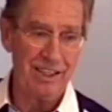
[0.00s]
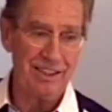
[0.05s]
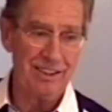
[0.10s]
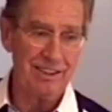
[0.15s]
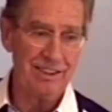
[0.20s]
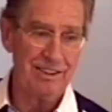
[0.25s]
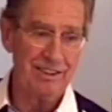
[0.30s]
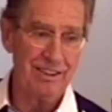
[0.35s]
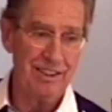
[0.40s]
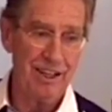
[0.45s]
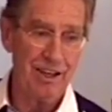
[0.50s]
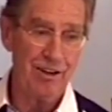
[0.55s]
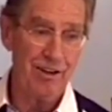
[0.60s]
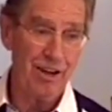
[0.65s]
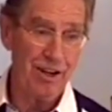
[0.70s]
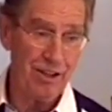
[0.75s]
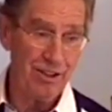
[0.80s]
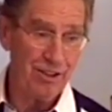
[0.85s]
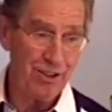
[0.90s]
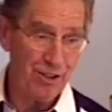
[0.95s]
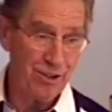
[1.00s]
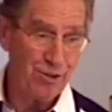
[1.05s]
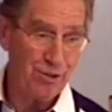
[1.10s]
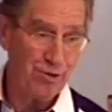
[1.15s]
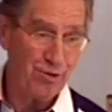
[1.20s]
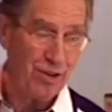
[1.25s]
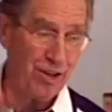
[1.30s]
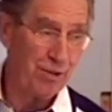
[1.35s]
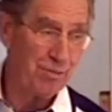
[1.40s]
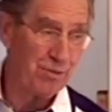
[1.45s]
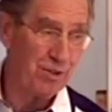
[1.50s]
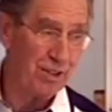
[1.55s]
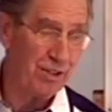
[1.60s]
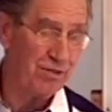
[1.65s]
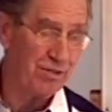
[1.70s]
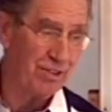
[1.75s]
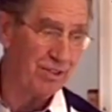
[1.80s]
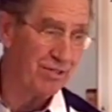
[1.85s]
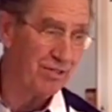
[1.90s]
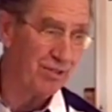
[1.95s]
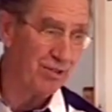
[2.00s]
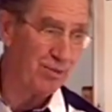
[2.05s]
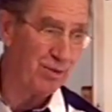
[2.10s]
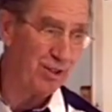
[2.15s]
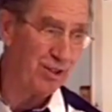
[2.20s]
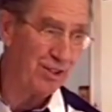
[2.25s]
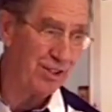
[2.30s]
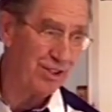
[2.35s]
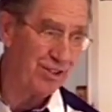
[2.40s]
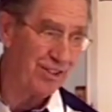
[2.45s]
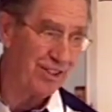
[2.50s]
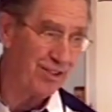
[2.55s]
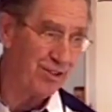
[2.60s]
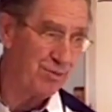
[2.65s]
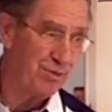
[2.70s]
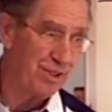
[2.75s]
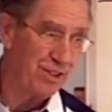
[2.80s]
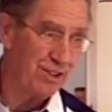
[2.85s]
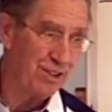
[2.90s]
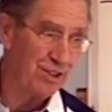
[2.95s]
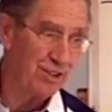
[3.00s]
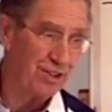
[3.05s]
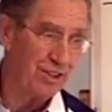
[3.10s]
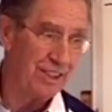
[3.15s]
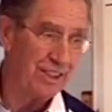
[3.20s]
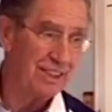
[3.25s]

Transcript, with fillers: Now, here's where I'm different from all your other ministries.